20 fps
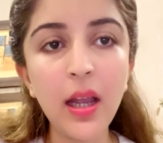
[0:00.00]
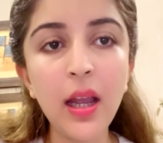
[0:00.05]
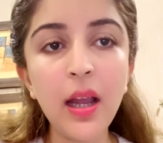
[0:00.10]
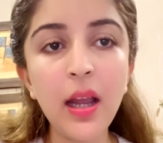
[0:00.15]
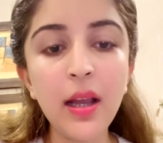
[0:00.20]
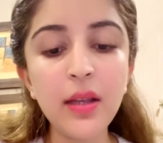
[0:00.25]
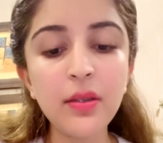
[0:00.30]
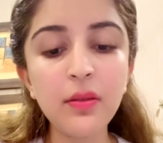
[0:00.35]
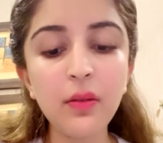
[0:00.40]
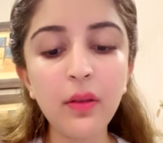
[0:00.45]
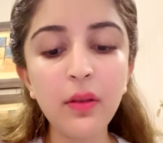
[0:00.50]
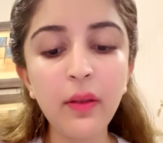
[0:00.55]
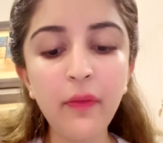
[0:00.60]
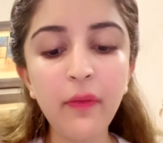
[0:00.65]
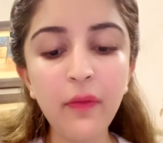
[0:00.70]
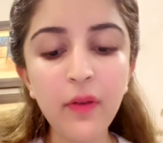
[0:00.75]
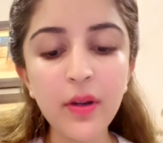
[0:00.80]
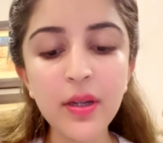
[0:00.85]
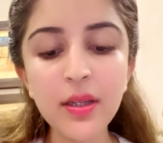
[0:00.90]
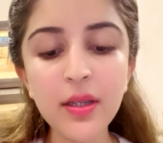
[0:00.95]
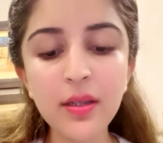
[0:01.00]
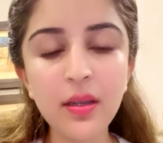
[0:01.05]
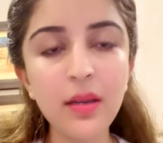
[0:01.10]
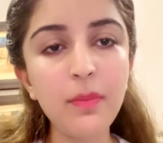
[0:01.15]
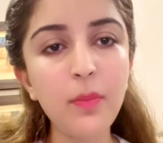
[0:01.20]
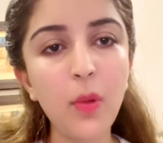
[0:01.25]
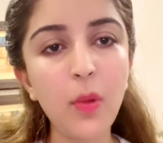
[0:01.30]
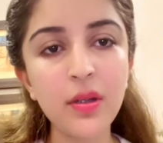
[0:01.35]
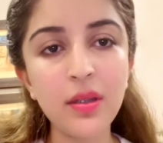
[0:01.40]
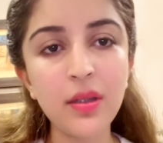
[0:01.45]
So the first
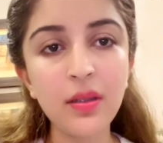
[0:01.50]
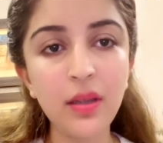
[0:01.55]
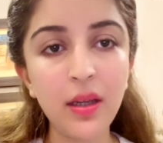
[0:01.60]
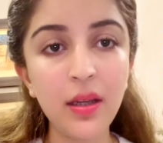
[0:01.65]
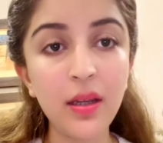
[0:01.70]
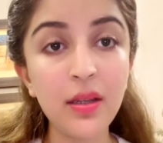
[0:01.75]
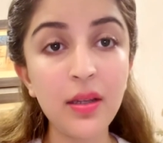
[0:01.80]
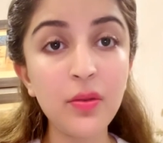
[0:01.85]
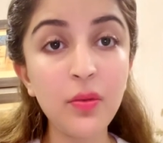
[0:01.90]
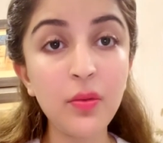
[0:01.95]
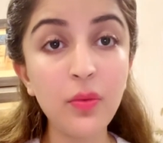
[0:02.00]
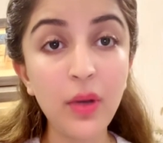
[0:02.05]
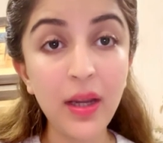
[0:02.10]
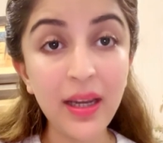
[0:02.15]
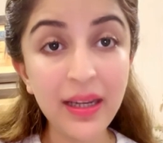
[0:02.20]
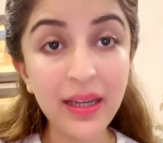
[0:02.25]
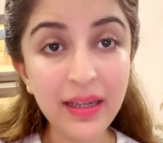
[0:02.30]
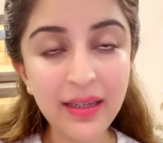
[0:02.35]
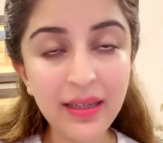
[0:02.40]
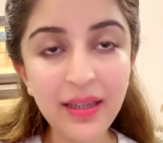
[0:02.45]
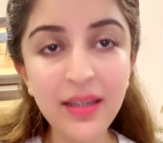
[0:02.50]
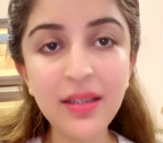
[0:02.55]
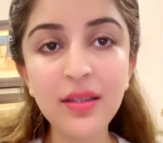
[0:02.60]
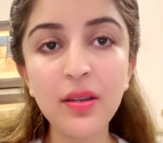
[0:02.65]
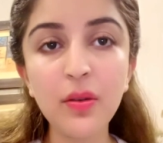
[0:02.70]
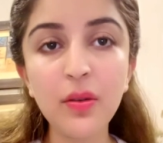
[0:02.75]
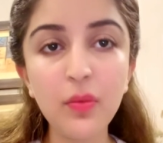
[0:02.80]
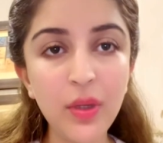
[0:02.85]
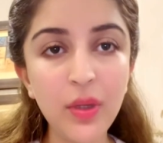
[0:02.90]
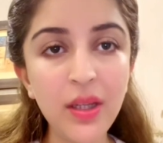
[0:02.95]
important thing is to at least
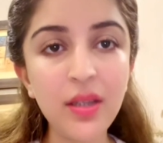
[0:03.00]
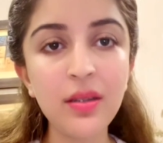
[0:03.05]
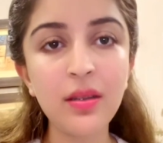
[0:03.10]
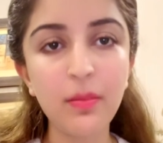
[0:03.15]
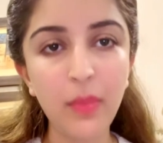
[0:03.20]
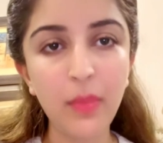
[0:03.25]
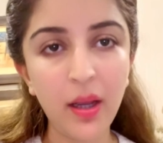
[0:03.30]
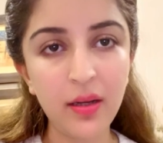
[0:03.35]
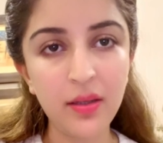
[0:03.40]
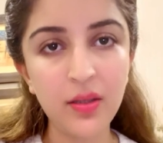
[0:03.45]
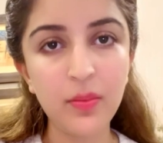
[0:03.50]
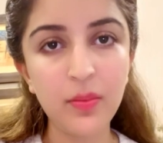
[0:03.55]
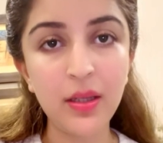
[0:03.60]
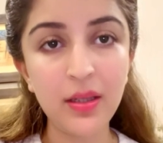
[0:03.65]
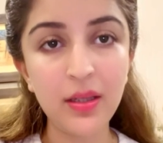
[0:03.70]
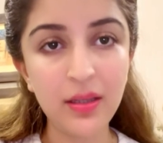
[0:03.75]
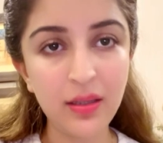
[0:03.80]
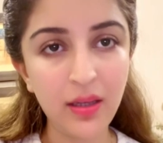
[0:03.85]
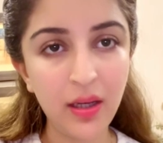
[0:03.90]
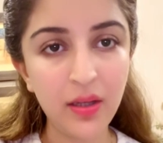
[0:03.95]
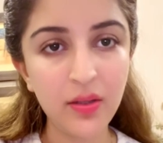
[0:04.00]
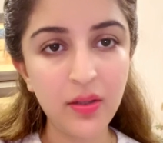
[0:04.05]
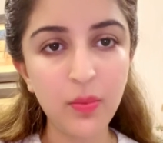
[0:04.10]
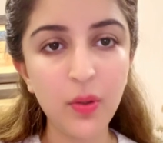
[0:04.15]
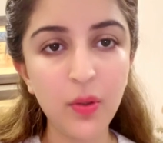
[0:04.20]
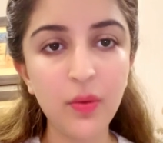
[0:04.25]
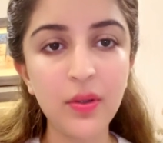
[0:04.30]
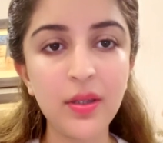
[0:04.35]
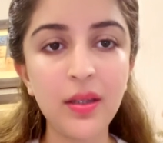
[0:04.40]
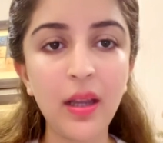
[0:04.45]
reach the management stage
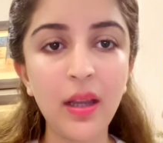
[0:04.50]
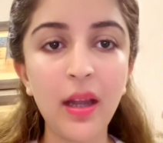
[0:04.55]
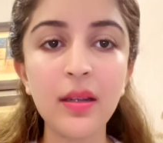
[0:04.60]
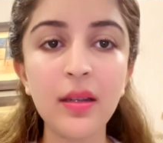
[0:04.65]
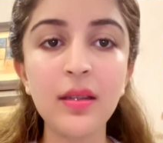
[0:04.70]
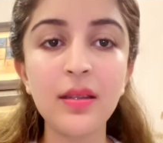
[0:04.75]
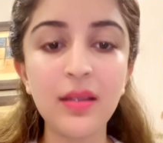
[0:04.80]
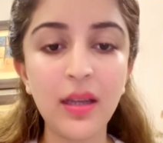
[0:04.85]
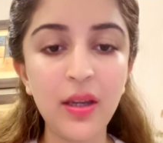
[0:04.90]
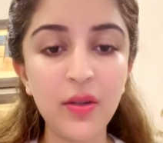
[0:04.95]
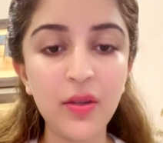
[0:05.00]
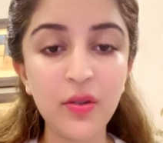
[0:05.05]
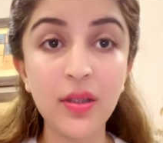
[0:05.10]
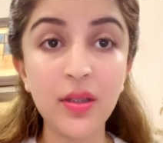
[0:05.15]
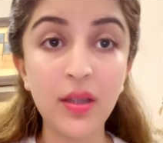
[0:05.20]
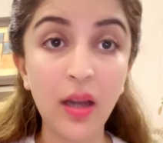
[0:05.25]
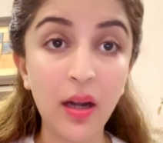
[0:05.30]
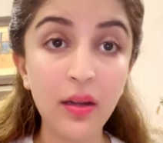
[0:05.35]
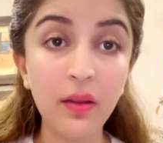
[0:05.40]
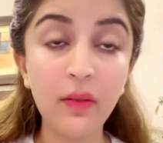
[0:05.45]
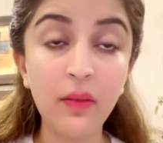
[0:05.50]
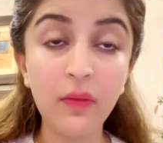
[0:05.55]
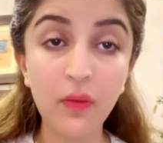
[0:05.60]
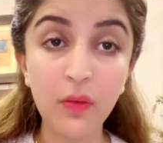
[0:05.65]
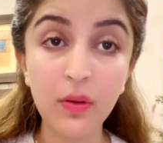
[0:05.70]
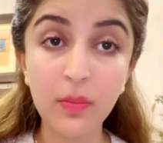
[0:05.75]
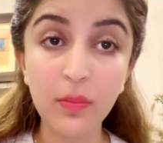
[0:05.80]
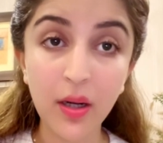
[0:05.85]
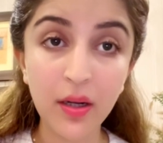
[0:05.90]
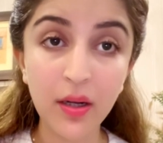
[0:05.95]
because that stage is carrying
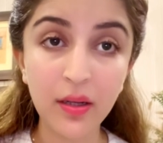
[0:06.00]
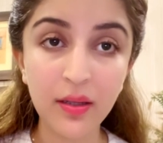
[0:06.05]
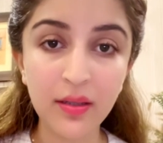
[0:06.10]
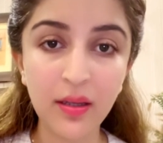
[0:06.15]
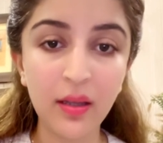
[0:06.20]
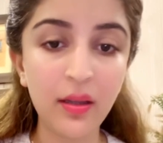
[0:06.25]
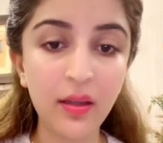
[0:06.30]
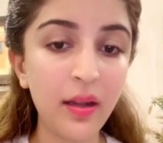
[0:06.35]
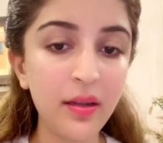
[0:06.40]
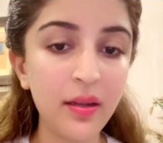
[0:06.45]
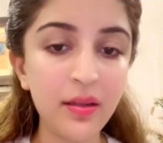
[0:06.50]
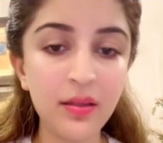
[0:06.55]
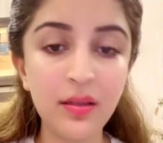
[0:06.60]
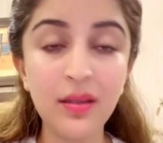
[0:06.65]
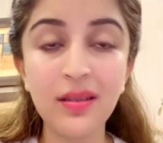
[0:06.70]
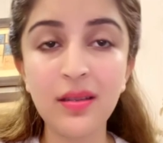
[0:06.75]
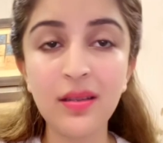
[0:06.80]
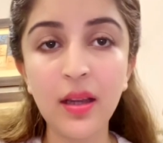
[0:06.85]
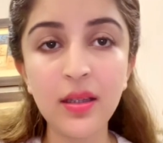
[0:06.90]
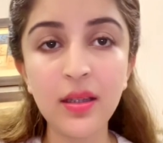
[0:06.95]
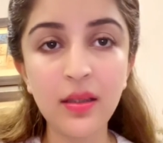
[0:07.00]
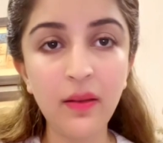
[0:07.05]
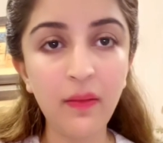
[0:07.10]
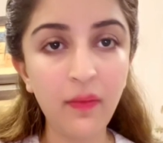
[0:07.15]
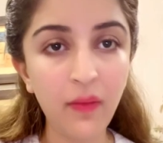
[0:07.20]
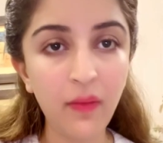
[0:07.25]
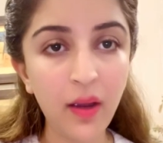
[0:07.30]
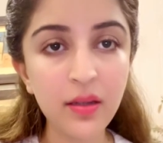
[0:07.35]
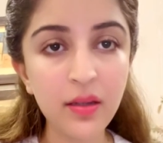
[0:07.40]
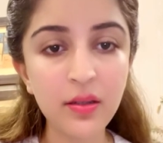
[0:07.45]
4 marks and that is the decisive
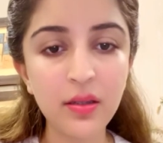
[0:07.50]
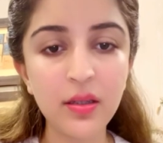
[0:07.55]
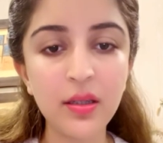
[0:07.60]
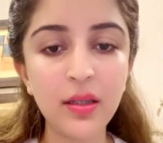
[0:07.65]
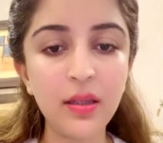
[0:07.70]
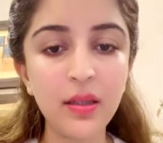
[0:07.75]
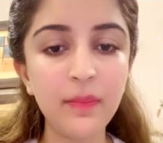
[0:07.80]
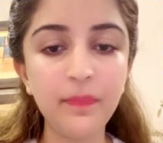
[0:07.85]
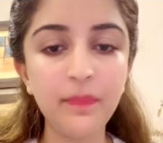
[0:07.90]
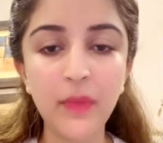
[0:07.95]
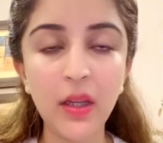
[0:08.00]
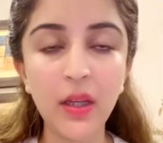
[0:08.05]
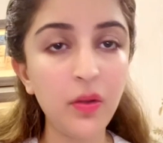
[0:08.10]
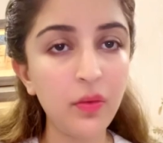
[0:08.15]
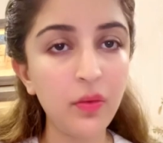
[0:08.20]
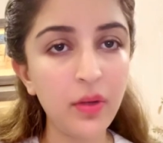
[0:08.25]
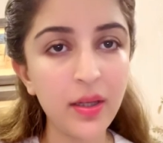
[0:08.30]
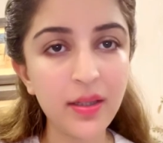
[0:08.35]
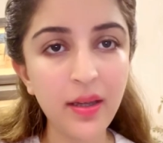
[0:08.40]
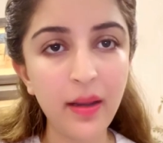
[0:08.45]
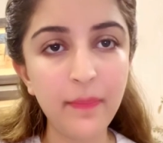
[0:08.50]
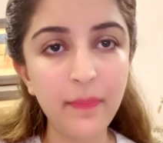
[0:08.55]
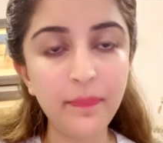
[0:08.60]
factor in your exam.